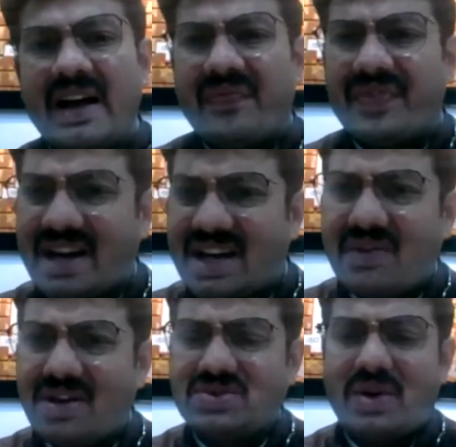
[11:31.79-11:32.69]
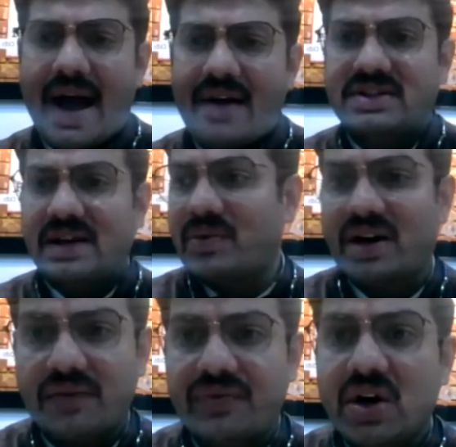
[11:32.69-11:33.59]
that requires to have some kind
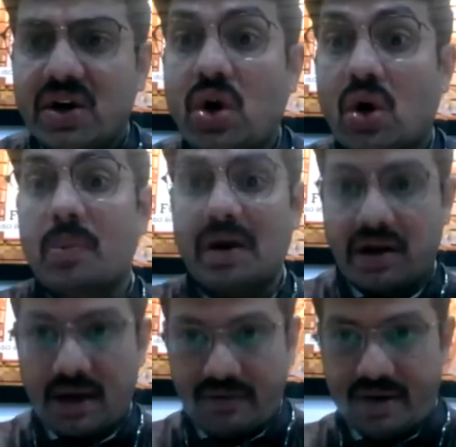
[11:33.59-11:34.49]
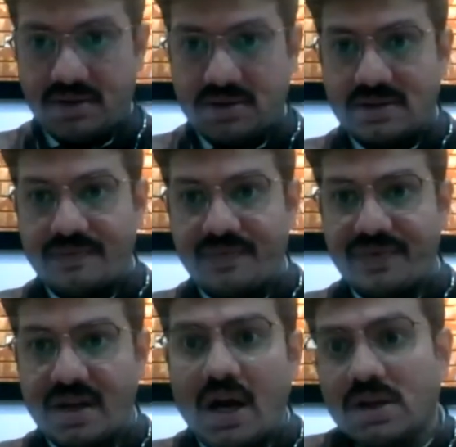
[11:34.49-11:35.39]
of documentary evidence.
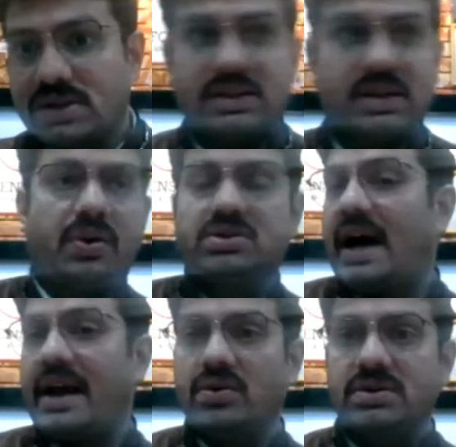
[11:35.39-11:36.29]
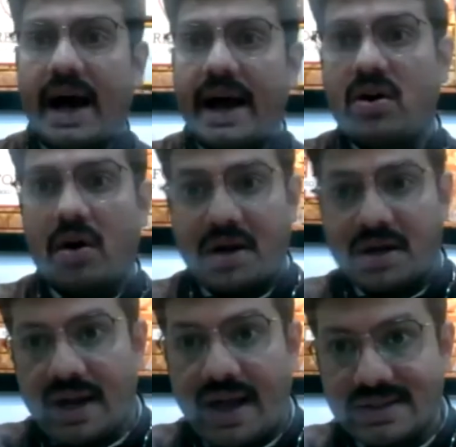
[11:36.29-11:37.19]
So suppose I use eye
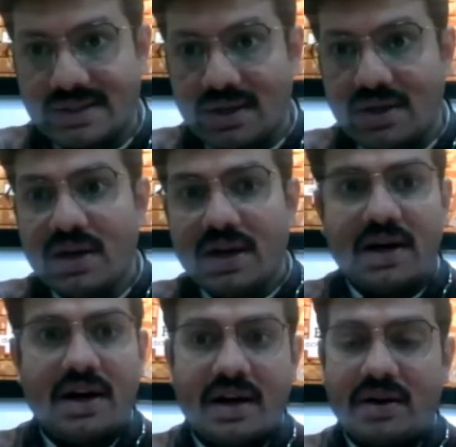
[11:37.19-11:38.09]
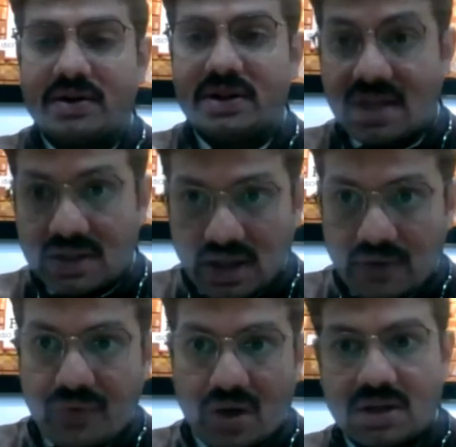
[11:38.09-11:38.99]
contact as a, uh, you know, the
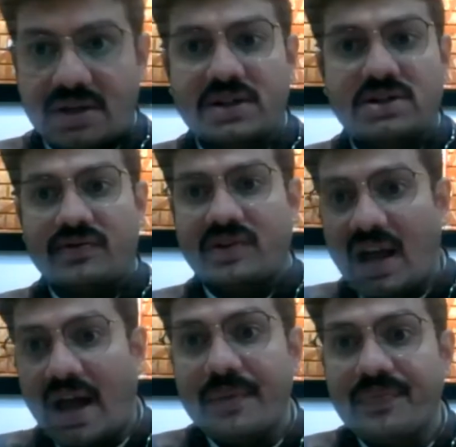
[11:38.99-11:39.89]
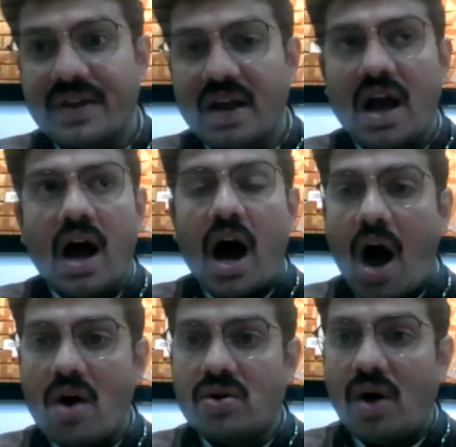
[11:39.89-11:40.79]
technique for the detection of the lie.
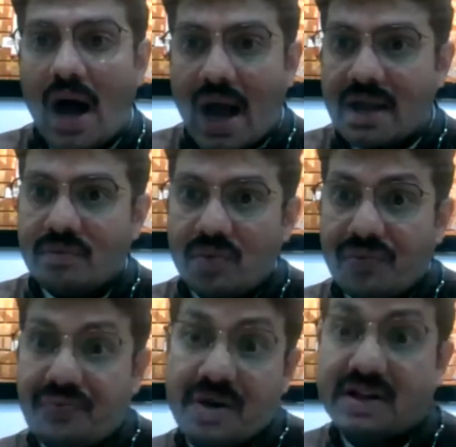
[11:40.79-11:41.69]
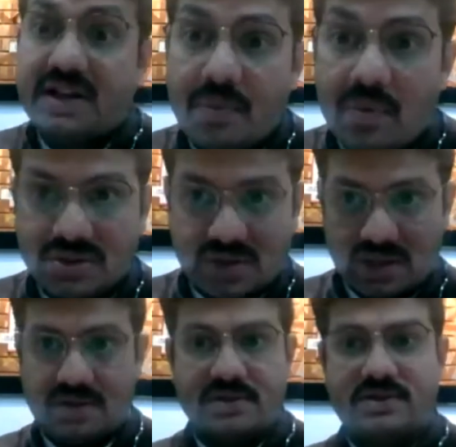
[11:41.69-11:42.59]
How do I further
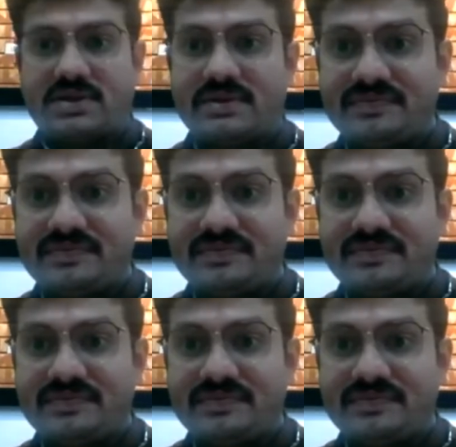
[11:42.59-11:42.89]
demonstrate this?